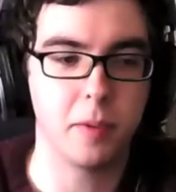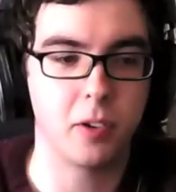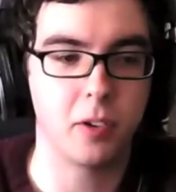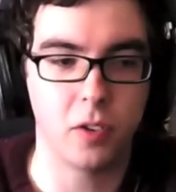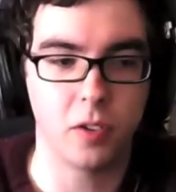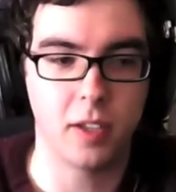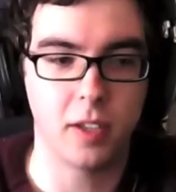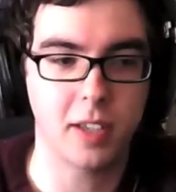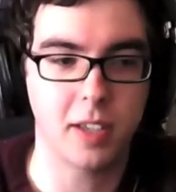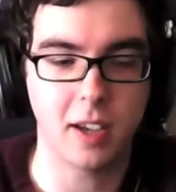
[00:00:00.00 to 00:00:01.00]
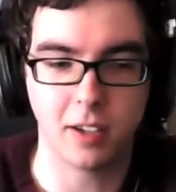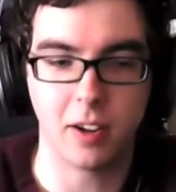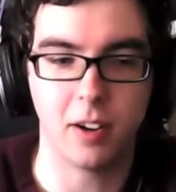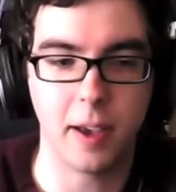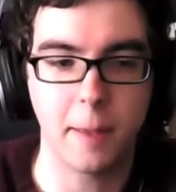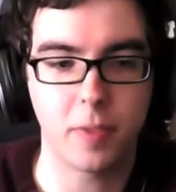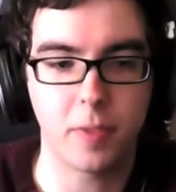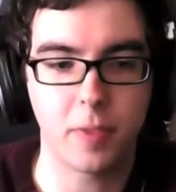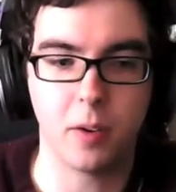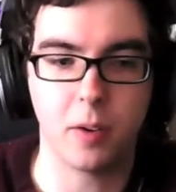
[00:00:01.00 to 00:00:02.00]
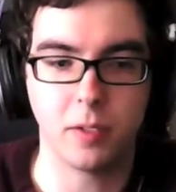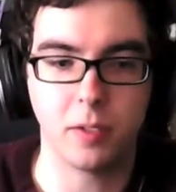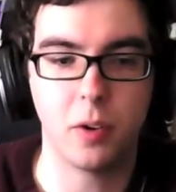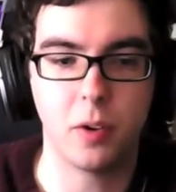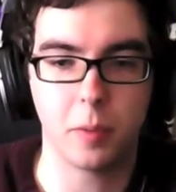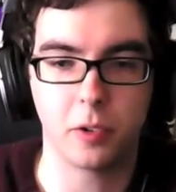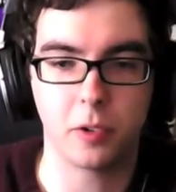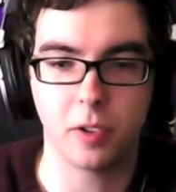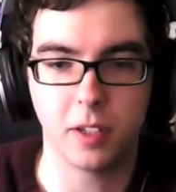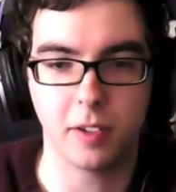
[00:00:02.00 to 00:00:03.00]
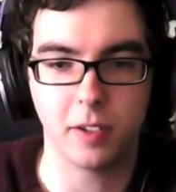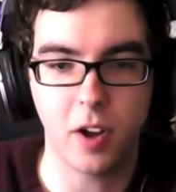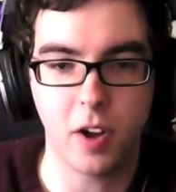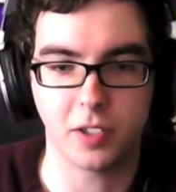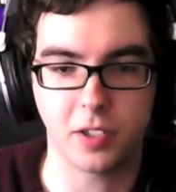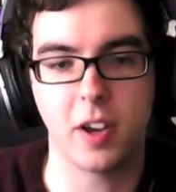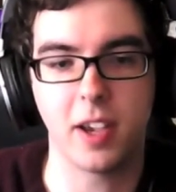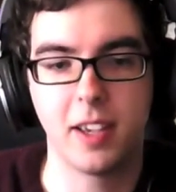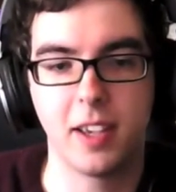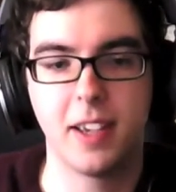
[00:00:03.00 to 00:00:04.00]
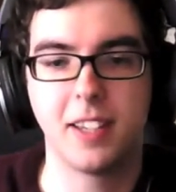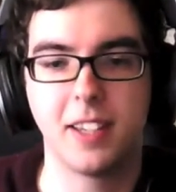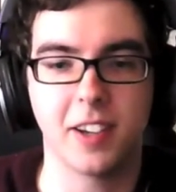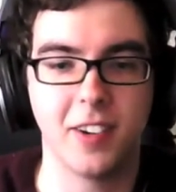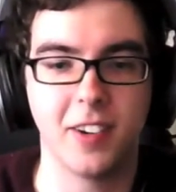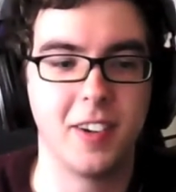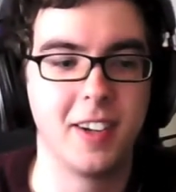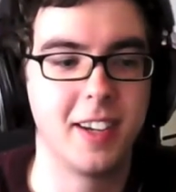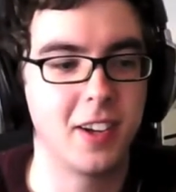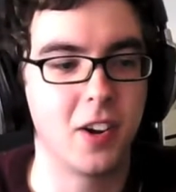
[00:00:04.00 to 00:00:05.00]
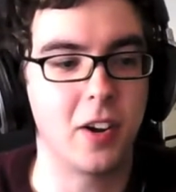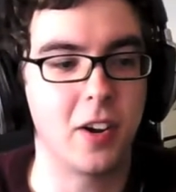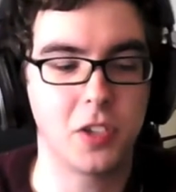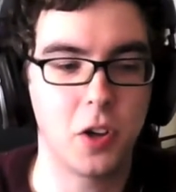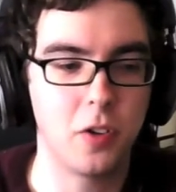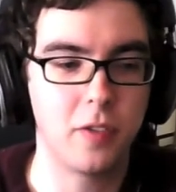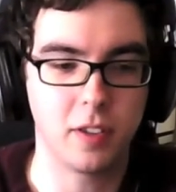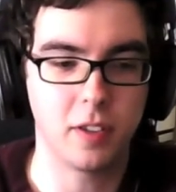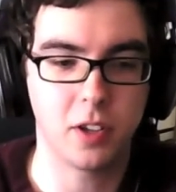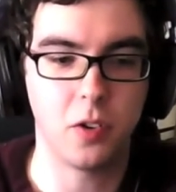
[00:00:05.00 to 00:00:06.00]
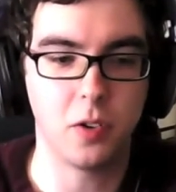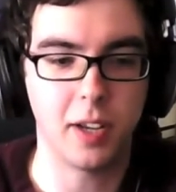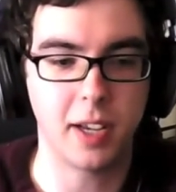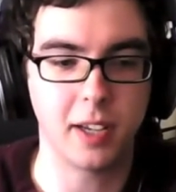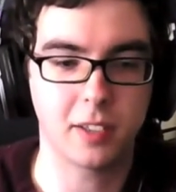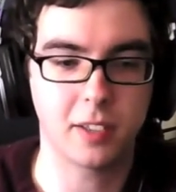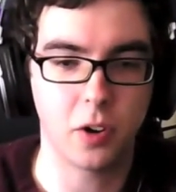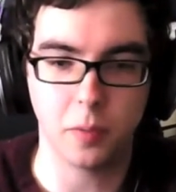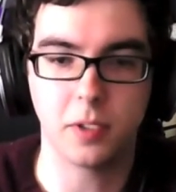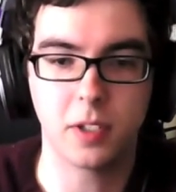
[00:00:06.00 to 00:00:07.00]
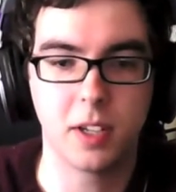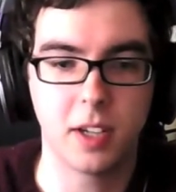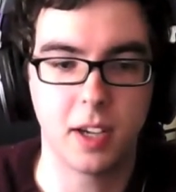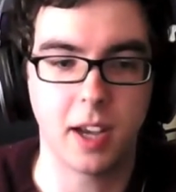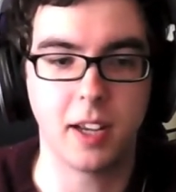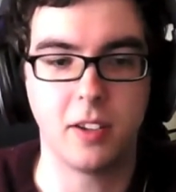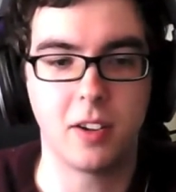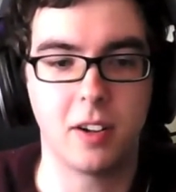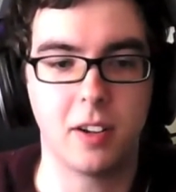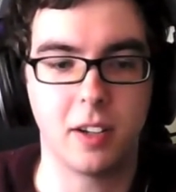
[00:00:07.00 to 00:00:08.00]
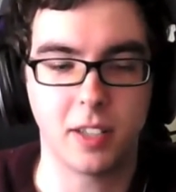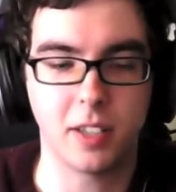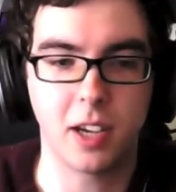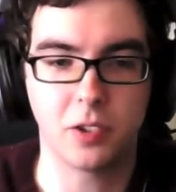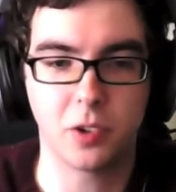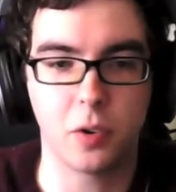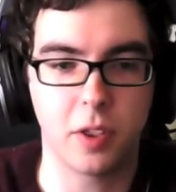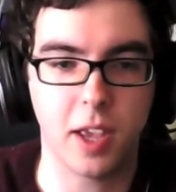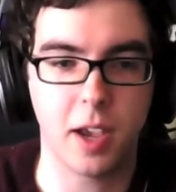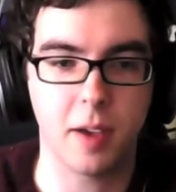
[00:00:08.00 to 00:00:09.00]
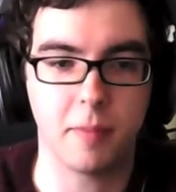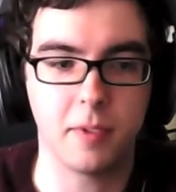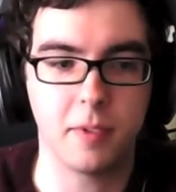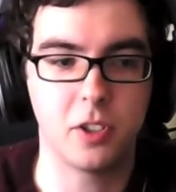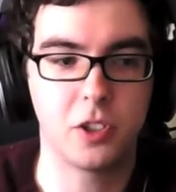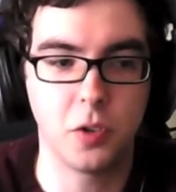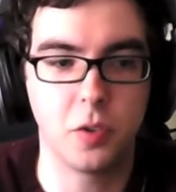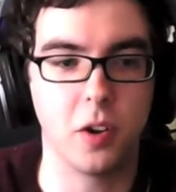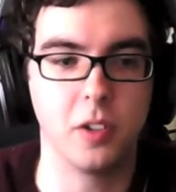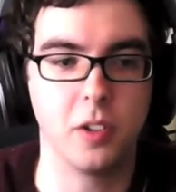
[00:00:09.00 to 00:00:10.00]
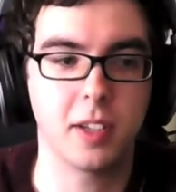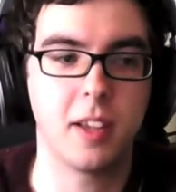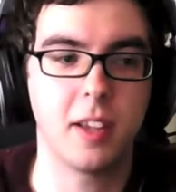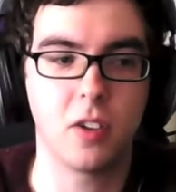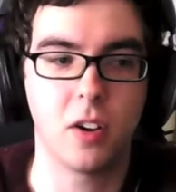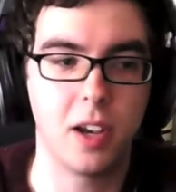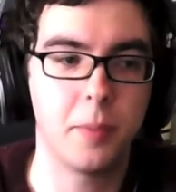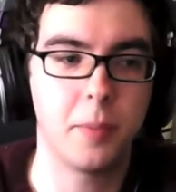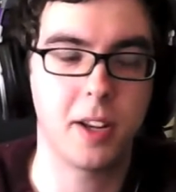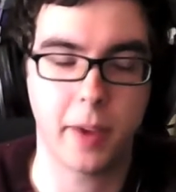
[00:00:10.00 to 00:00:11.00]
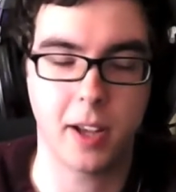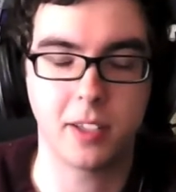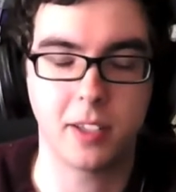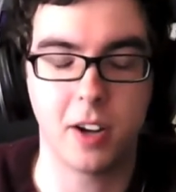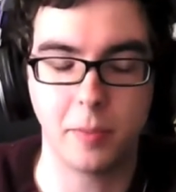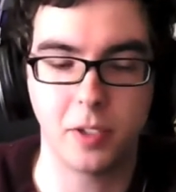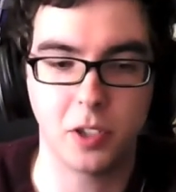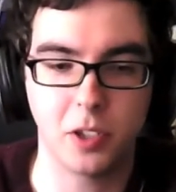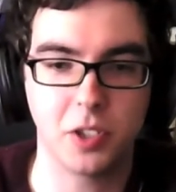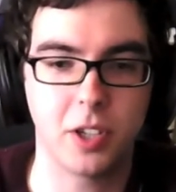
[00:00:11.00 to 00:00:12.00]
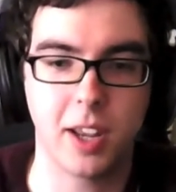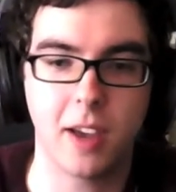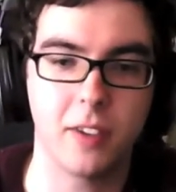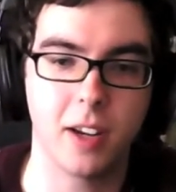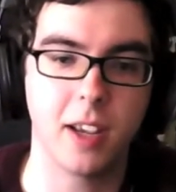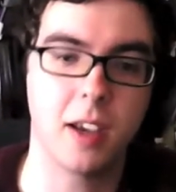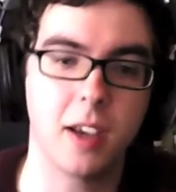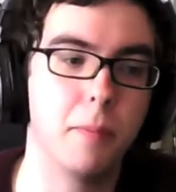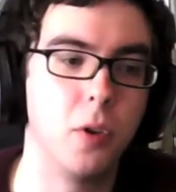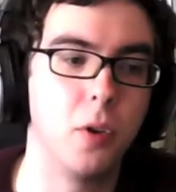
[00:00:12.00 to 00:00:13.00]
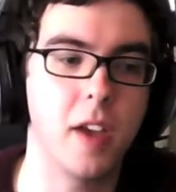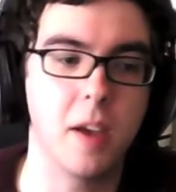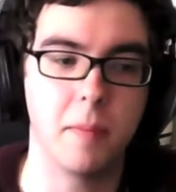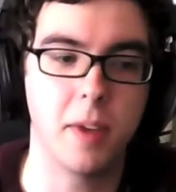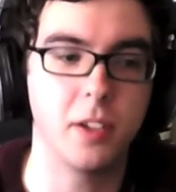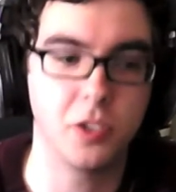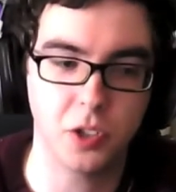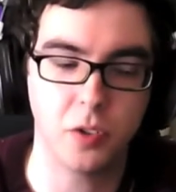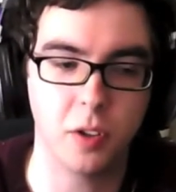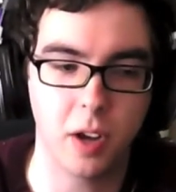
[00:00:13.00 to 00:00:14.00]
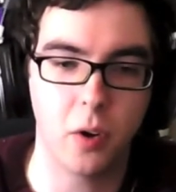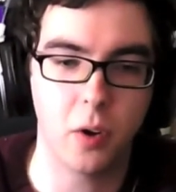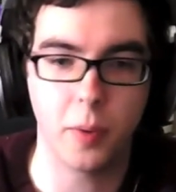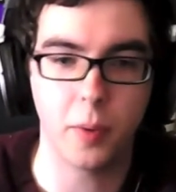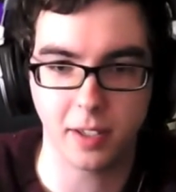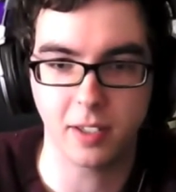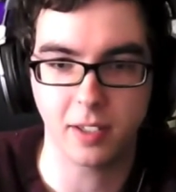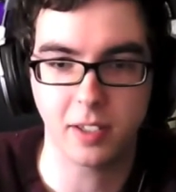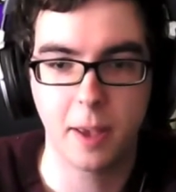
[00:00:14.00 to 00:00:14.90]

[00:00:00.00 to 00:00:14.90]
are on the second height, and 2 of them are on the first height. So you've got to have two links totemed, and then you've got to take control of them, shoot those, and then you've got a limited amount of time to switch to the other link, move him, and shoot the lower ones.